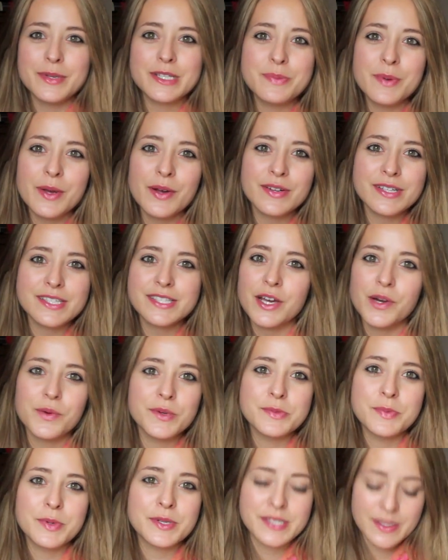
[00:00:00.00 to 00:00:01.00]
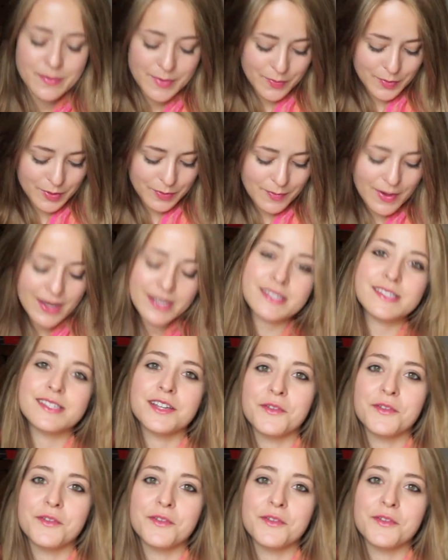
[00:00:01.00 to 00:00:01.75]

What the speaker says: but to be honest I always put some in with Mike's